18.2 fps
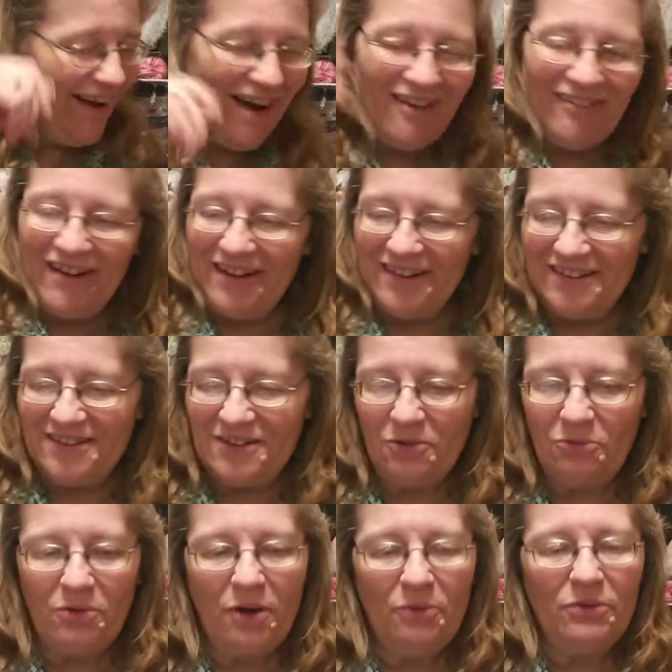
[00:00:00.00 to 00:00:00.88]
all right,
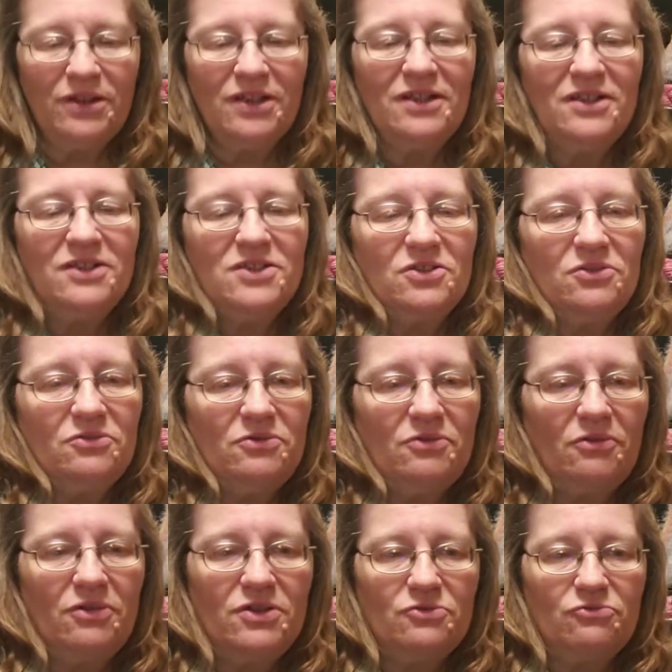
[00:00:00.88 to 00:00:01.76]
so what we're going to do
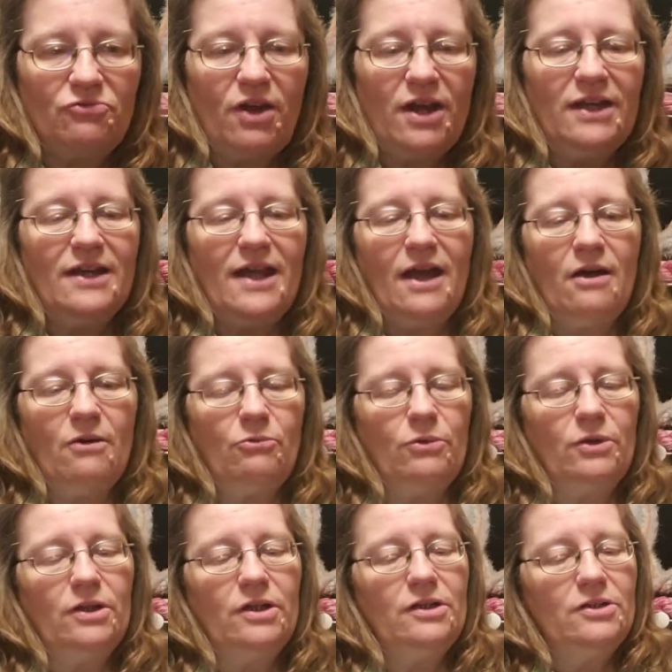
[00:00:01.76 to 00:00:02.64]
is right now
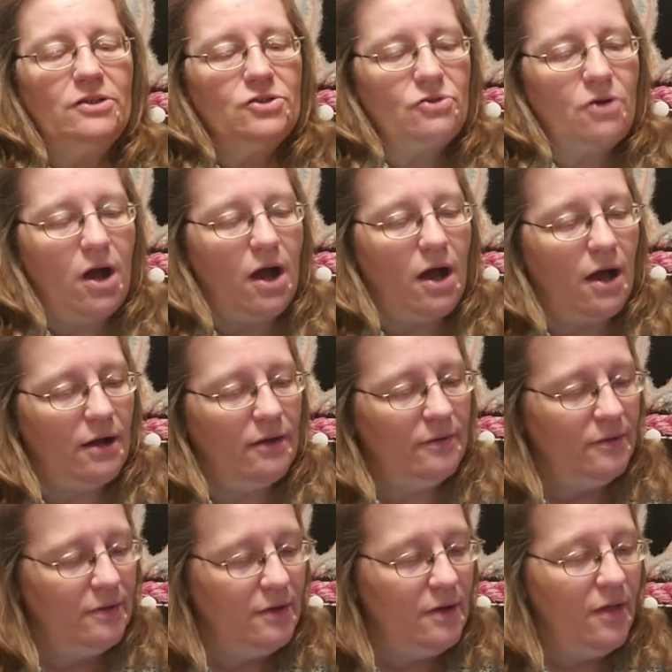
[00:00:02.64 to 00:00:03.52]
we're going to draw
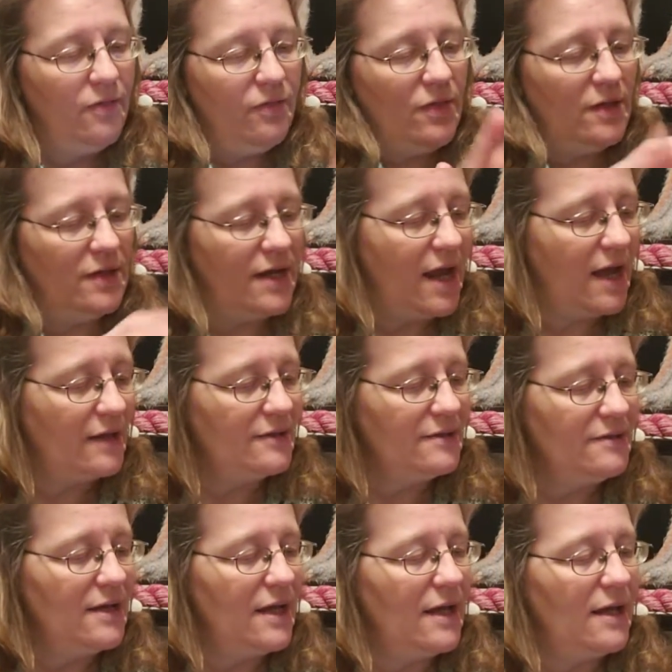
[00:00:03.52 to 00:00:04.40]
the
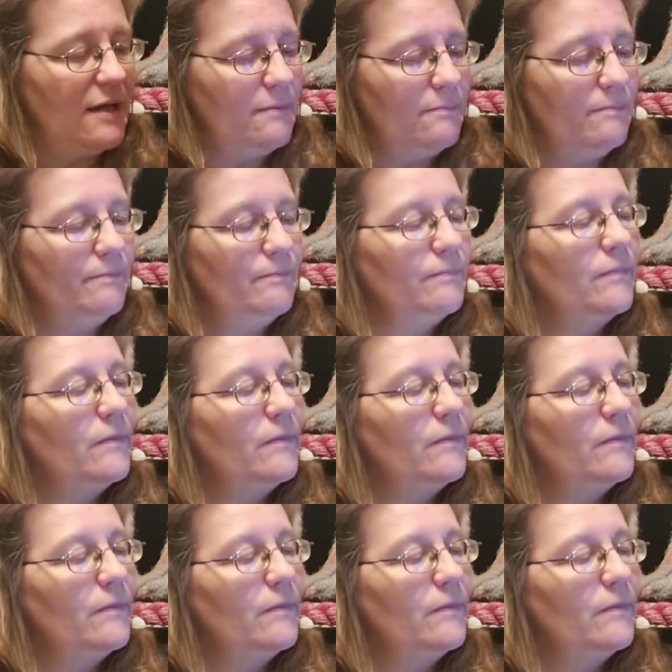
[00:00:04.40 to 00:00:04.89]
next name